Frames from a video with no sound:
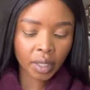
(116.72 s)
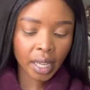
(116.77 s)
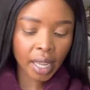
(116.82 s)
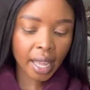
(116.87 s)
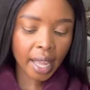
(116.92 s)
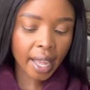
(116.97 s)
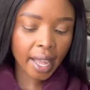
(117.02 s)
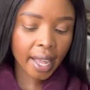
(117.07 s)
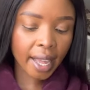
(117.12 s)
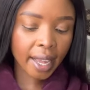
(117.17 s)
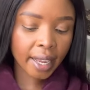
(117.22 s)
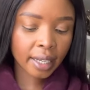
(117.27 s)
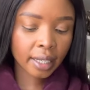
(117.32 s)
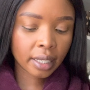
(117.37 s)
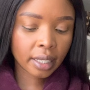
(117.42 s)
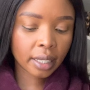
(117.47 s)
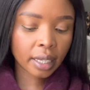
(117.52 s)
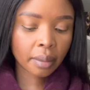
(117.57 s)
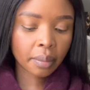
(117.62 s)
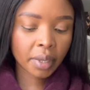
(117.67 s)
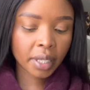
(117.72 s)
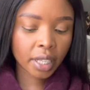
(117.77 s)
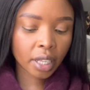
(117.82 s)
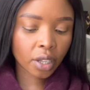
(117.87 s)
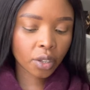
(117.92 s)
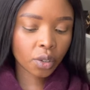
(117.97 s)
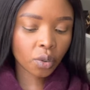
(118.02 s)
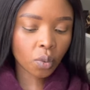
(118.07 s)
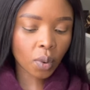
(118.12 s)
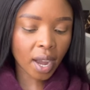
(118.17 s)
And let me
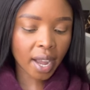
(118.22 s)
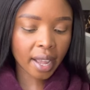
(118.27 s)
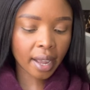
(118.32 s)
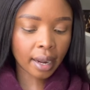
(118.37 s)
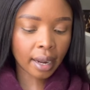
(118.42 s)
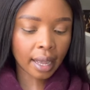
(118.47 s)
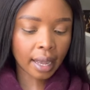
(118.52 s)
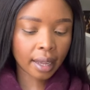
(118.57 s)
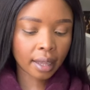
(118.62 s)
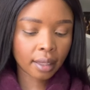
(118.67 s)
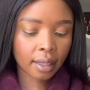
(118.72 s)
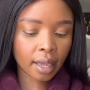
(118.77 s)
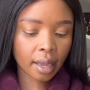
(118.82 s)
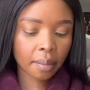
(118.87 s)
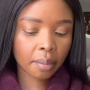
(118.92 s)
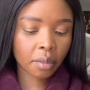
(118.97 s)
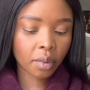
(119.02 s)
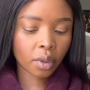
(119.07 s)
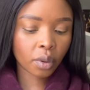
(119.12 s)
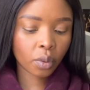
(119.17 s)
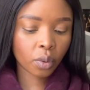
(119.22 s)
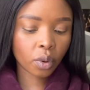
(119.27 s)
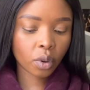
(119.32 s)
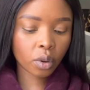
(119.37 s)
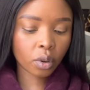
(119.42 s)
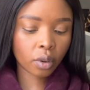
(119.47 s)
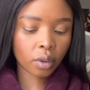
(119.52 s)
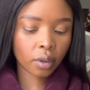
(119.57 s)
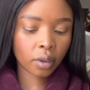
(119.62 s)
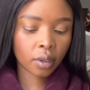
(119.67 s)
tell you why I like them.
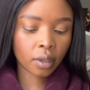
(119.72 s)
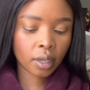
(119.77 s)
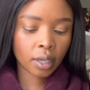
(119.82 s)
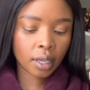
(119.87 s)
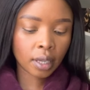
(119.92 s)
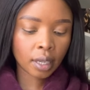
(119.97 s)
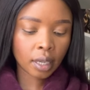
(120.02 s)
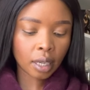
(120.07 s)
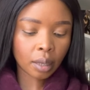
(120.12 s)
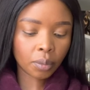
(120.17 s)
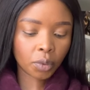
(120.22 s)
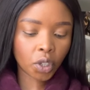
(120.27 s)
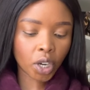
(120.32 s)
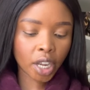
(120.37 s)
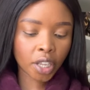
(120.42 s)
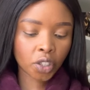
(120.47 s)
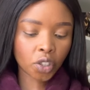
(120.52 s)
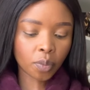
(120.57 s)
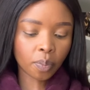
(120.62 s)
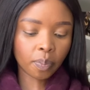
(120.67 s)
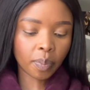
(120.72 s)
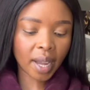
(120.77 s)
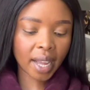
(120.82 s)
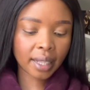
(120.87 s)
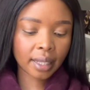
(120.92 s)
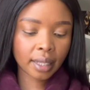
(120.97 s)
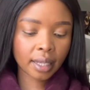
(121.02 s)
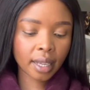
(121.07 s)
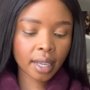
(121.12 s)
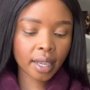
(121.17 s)
Ooh, I'm trying to
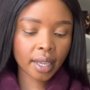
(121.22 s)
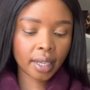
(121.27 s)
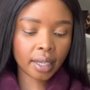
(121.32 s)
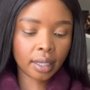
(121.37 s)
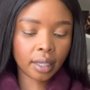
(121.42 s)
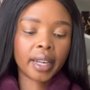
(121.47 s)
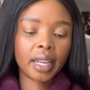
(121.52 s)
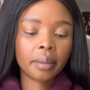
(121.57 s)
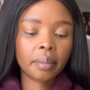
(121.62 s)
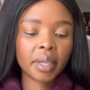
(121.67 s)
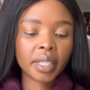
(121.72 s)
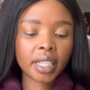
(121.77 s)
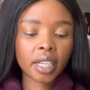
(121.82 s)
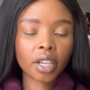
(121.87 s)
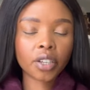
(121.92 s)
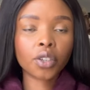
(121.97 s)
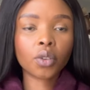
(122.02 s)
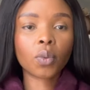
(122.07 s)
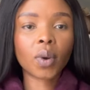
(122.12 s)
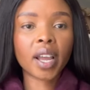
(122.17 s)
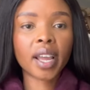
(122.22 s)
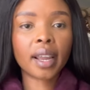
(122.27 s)
button. Let me tell you why